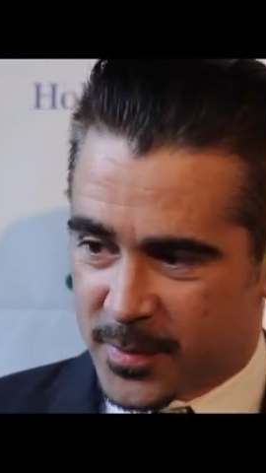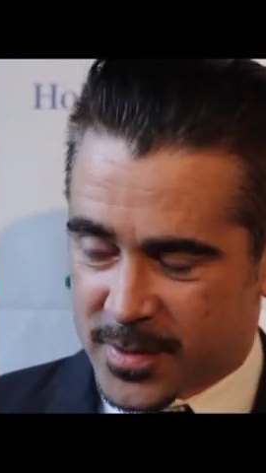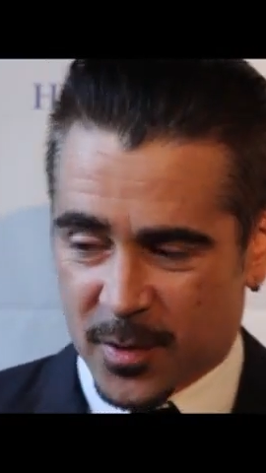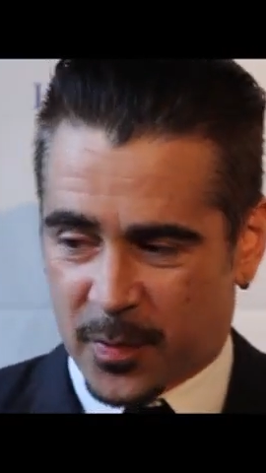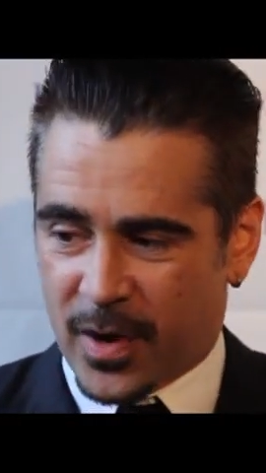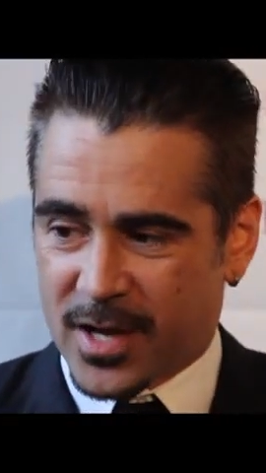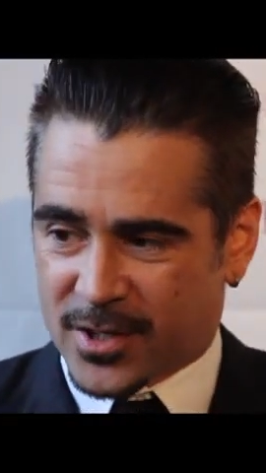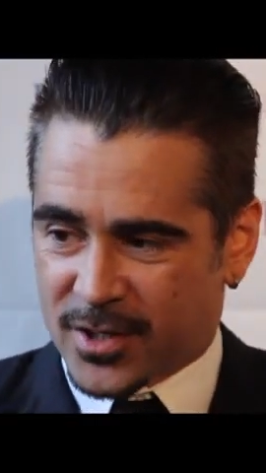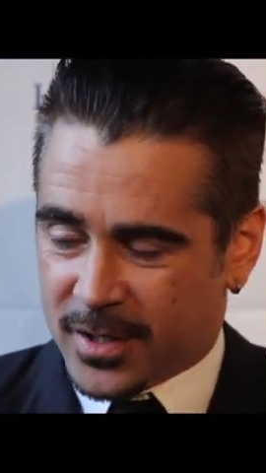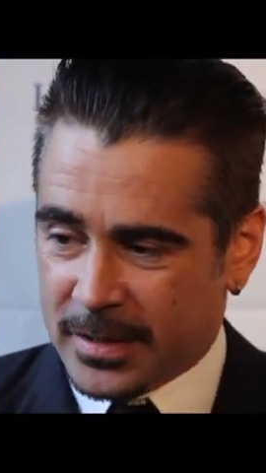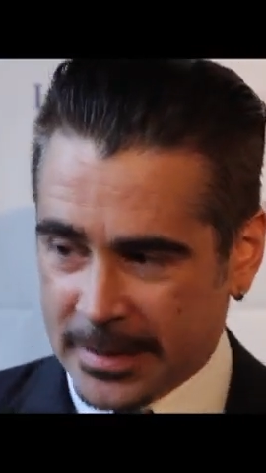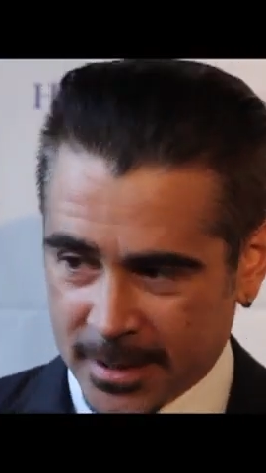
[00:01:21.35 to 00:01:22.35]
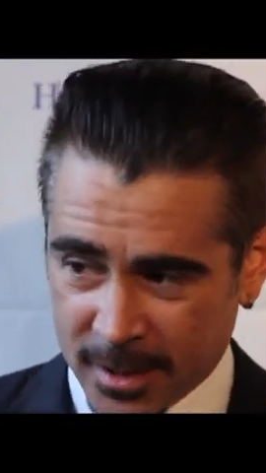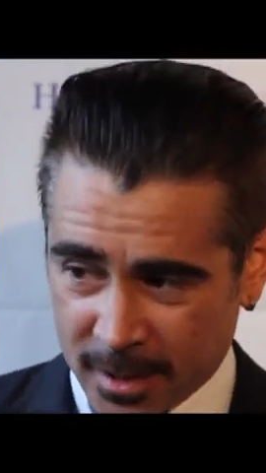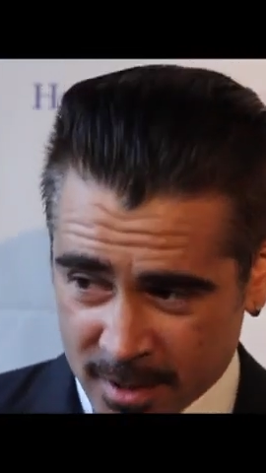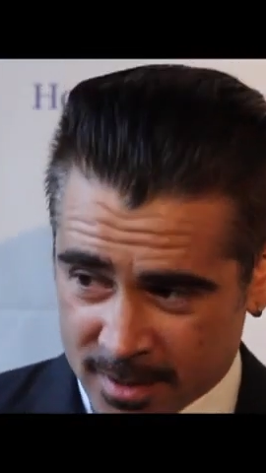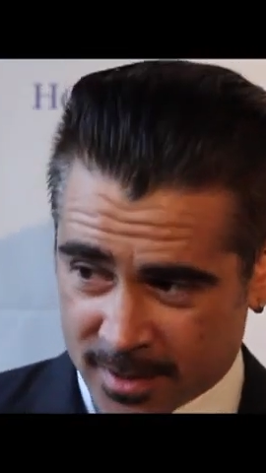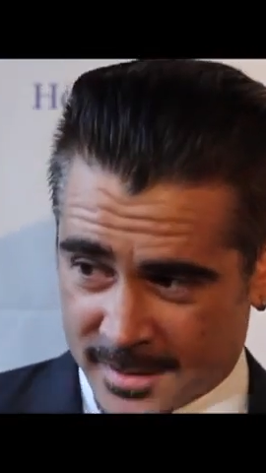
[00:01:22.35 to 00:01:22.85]
There was no pressure
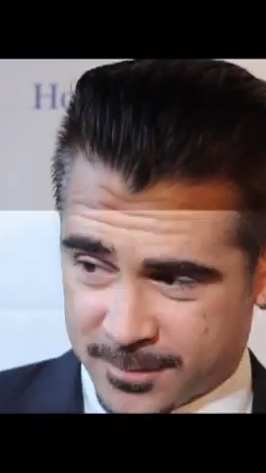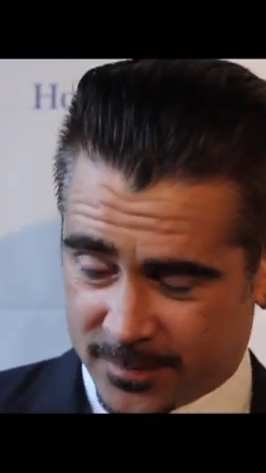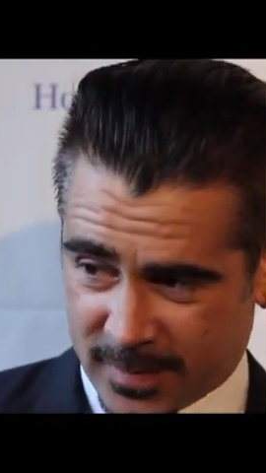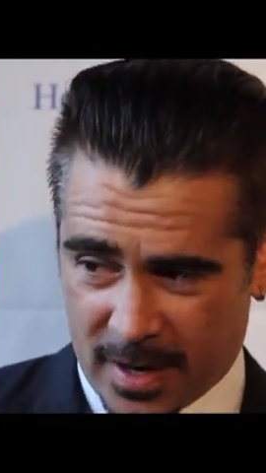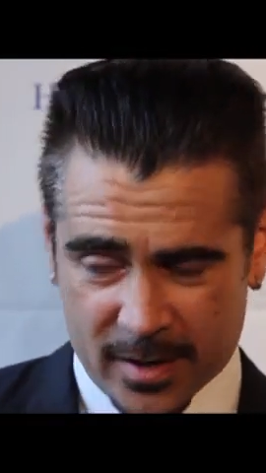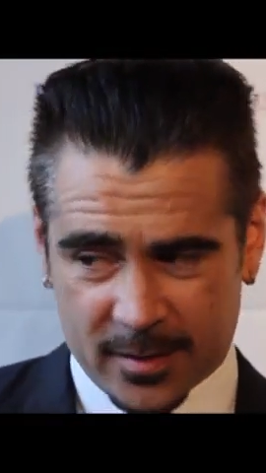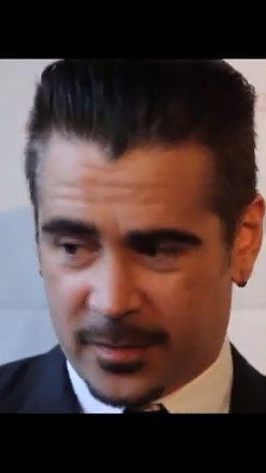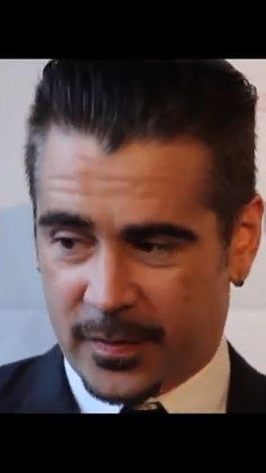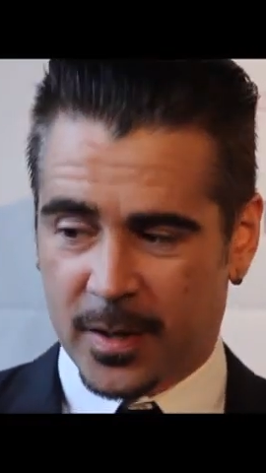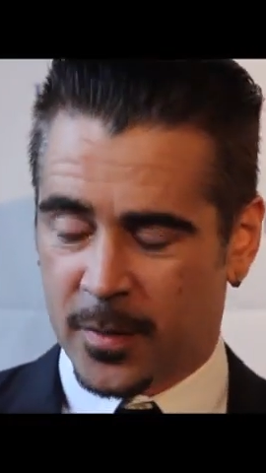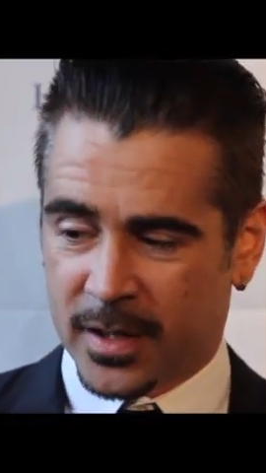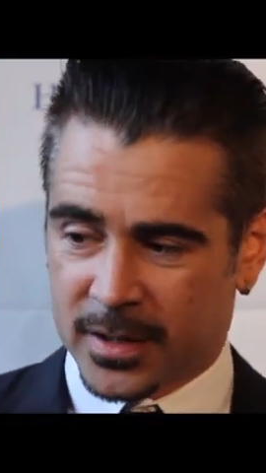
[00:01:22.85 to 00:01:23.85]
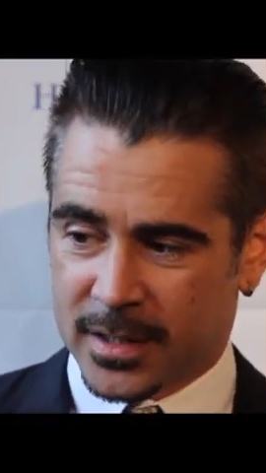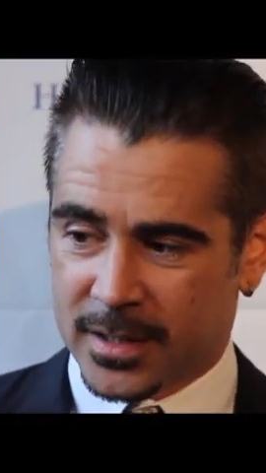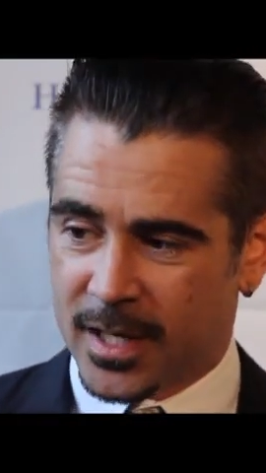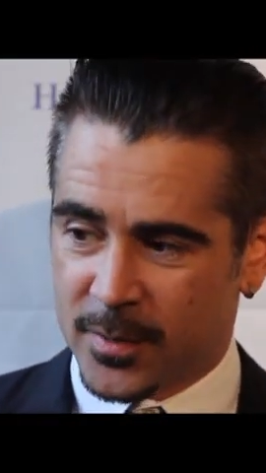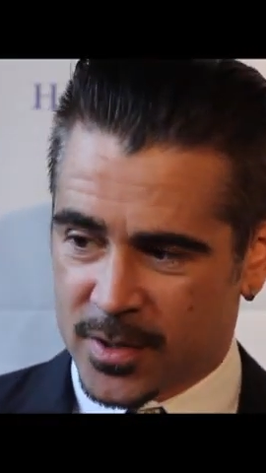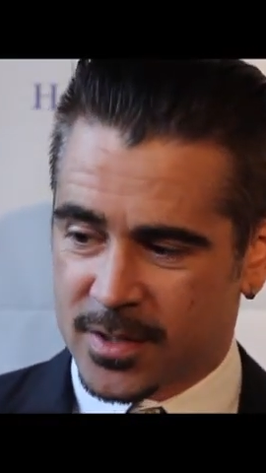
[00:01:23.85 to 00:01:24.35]
to carry the film or anything
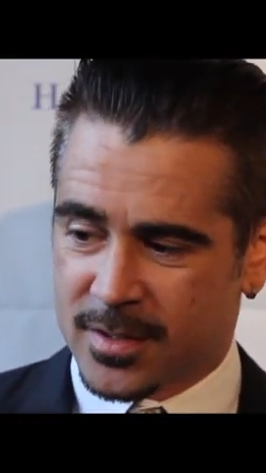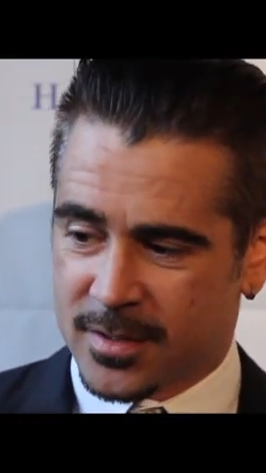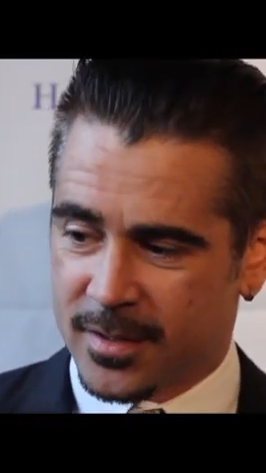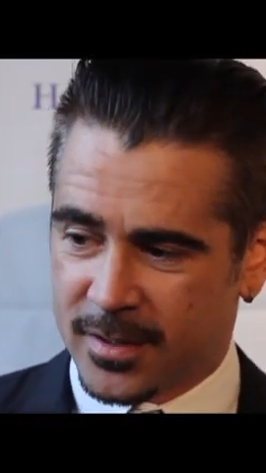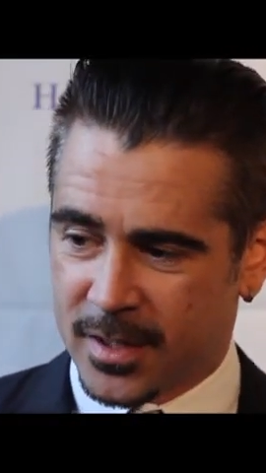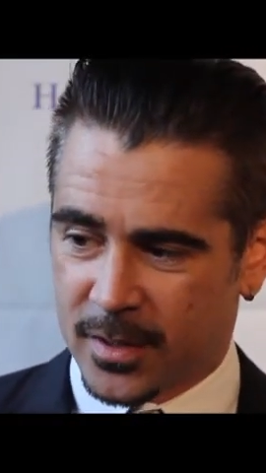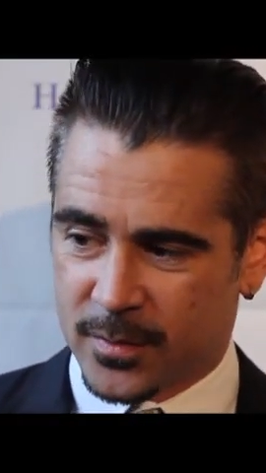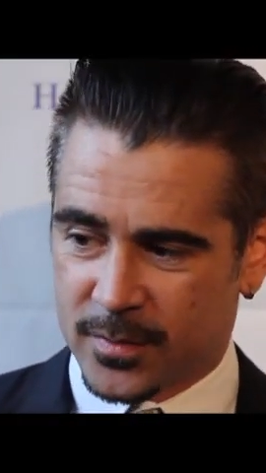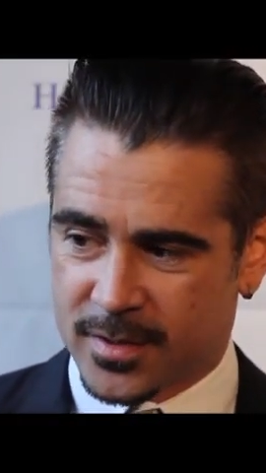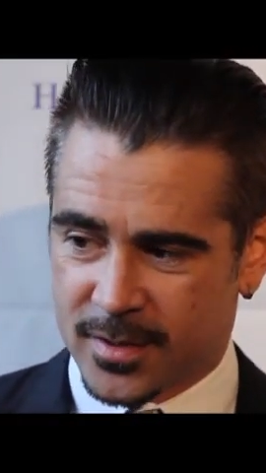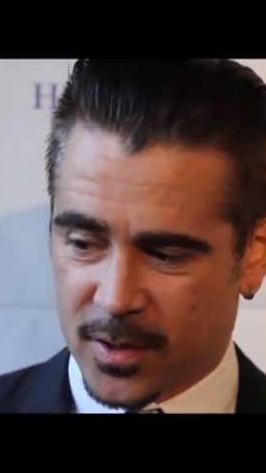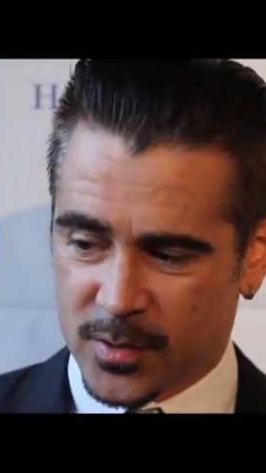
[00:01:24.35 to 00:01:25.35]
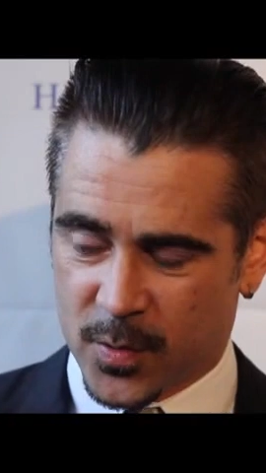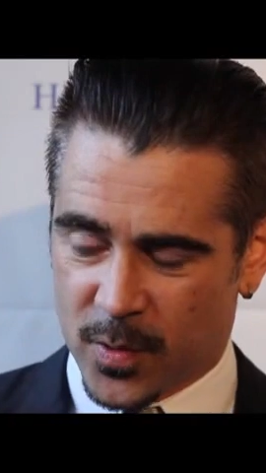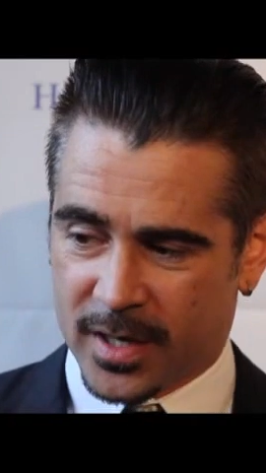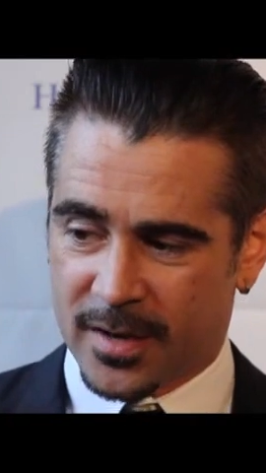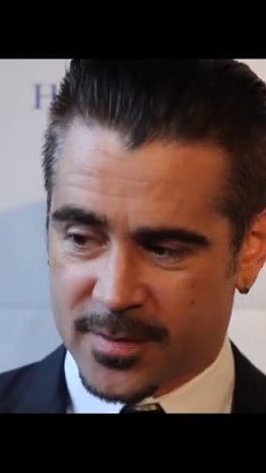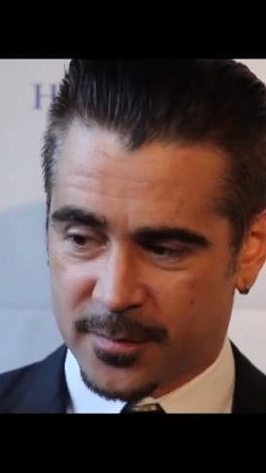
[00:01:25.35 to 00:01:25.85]
like that. It was just, you know, go to
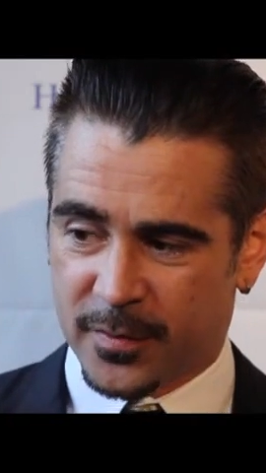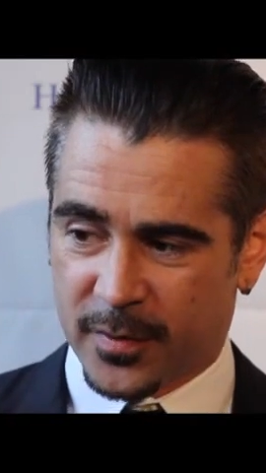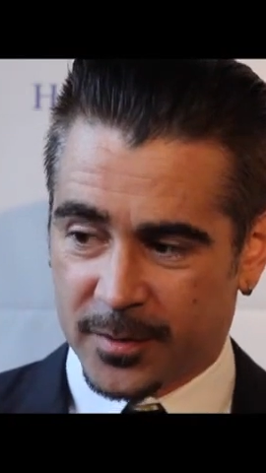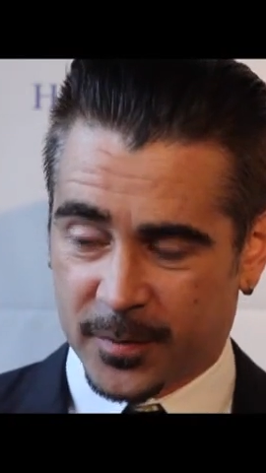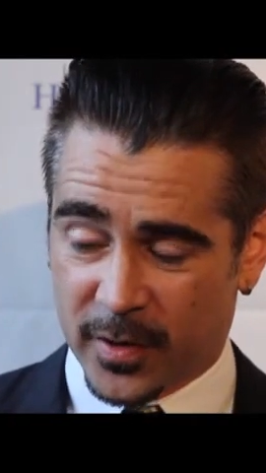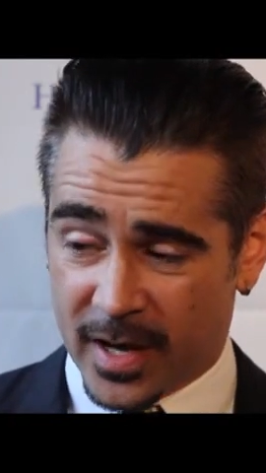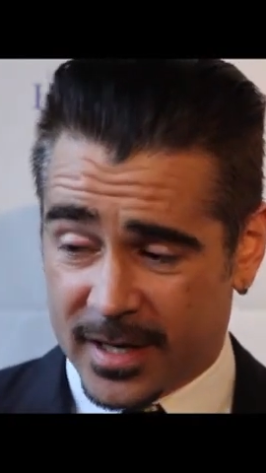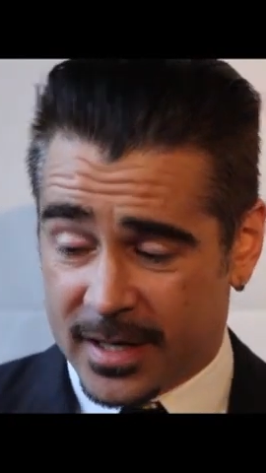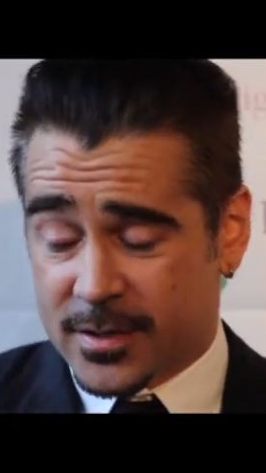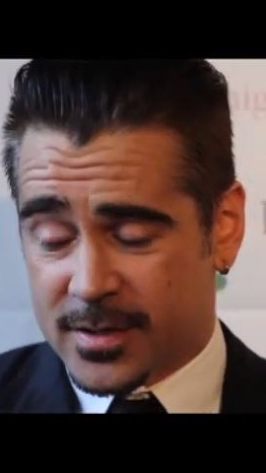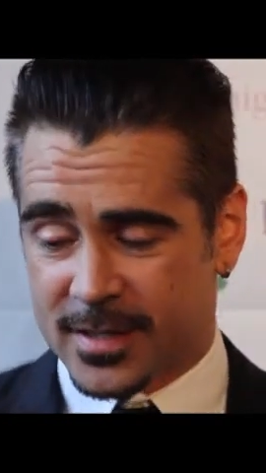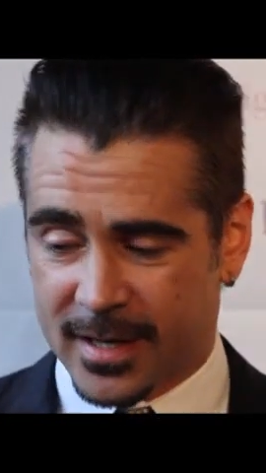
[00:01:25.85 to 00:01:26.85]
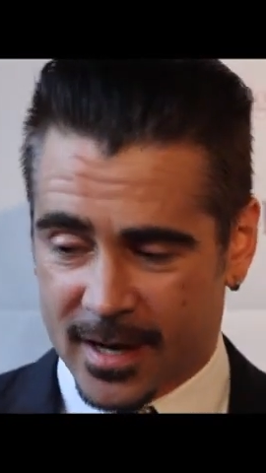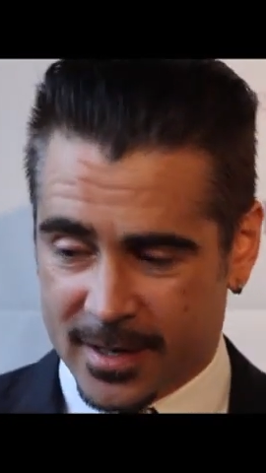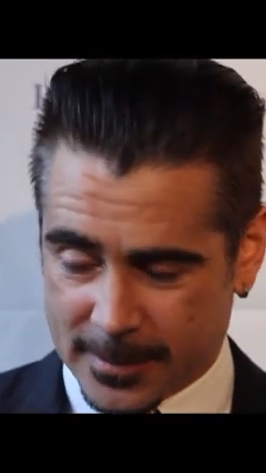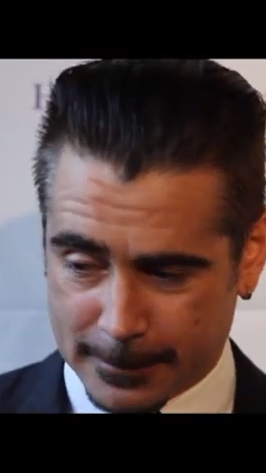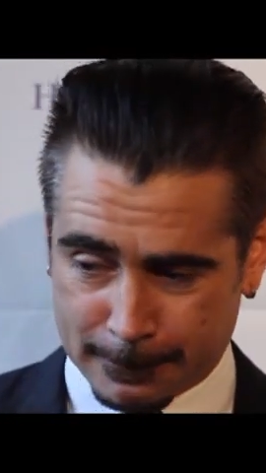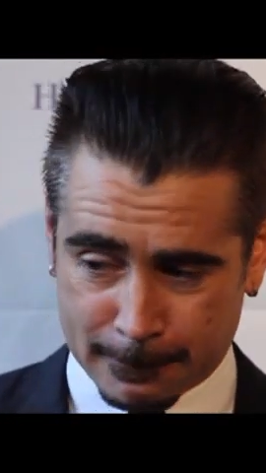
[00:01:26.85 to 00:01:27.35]
work and have some fun, create an interesting
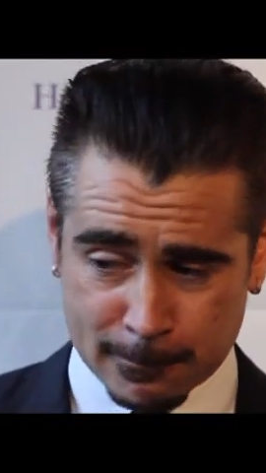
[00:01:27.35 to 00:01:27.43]
character.